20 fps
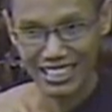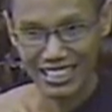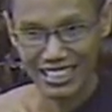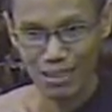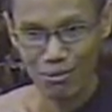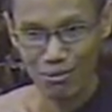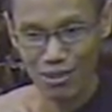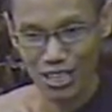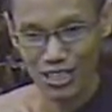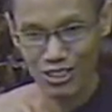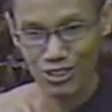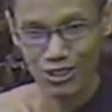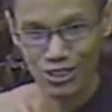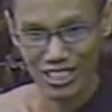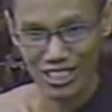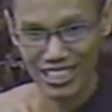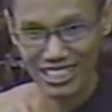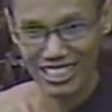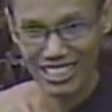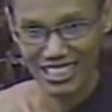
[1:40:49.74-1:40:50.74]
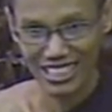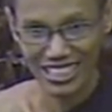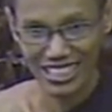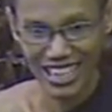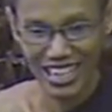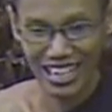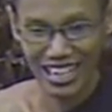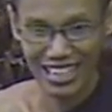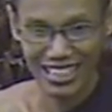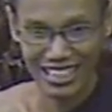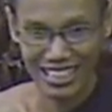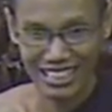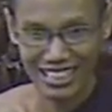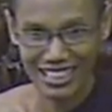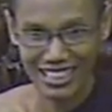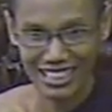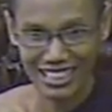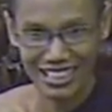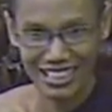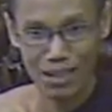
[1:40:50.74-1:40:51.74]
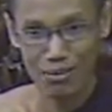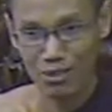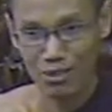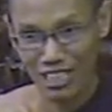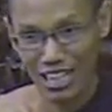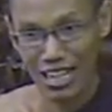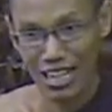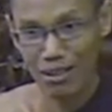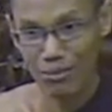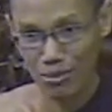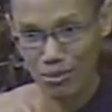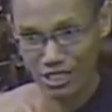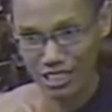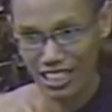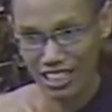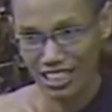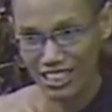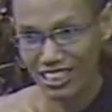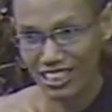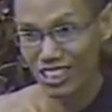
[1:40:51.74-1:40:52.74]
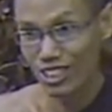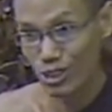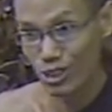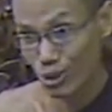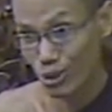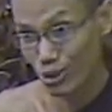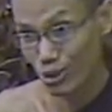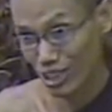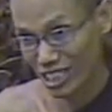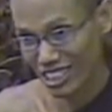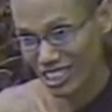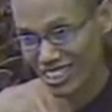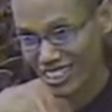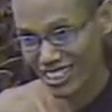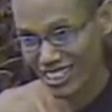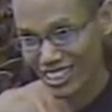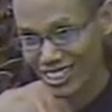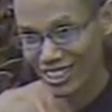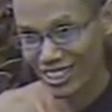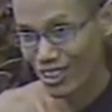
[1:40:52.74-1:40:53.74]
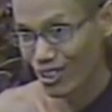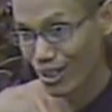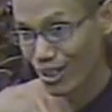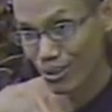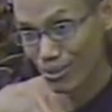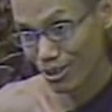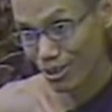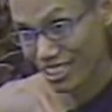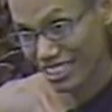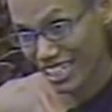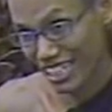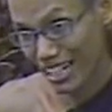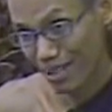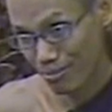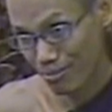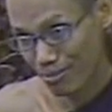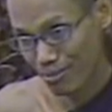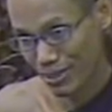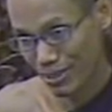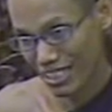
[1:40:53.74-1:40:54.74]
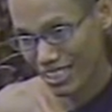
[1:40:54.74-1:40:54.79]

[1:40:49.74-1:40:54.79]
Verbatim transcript: some educations are in sometimes uh, can use, not every time.